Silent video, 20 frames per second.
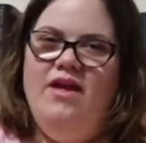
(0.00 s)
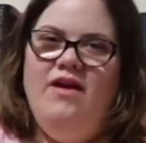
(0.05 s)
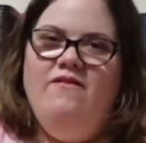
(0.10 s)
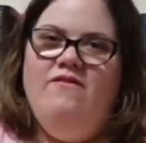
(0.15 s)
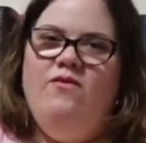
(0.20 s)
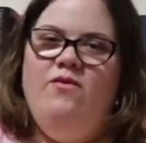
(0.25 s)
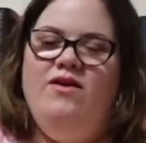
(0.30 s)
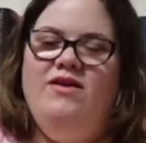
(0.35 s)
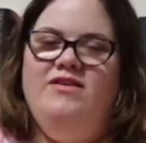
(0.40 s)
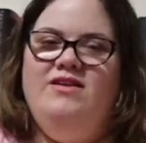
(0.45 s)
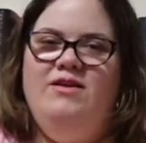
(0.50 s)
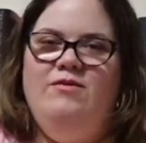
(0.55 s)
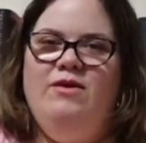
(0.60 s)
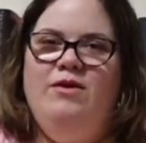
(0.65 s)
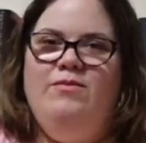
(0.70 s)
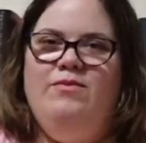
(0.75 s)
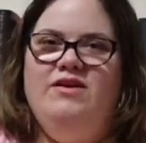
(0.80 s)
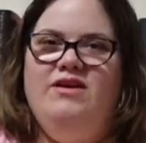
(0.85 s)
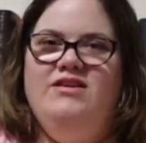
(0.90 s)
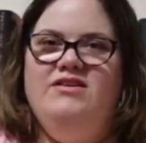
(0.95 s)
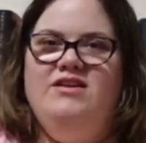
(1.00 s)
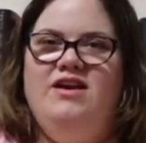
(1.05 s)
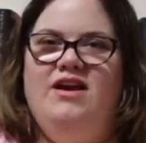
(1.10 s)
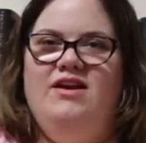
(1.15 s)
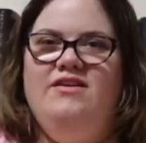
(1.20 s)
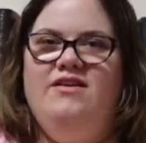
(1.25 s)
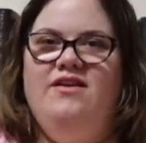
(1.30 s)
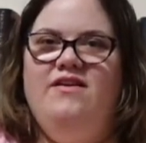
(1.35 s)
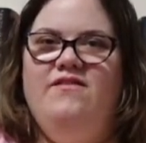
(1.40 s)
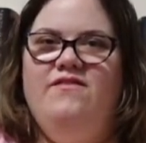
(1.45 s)
If you want to see more bookish
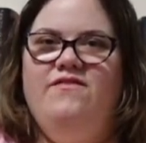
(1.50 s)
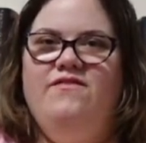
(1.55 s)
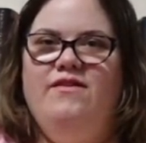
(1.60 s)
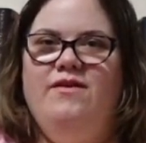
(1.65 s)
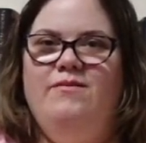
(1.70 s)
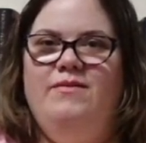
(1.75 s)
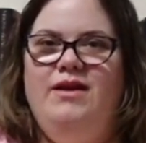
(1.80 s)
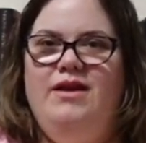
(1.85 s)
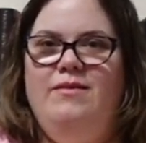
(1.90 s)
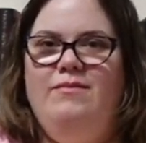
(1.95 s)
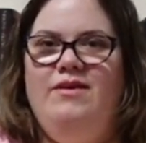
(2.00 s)
content from me,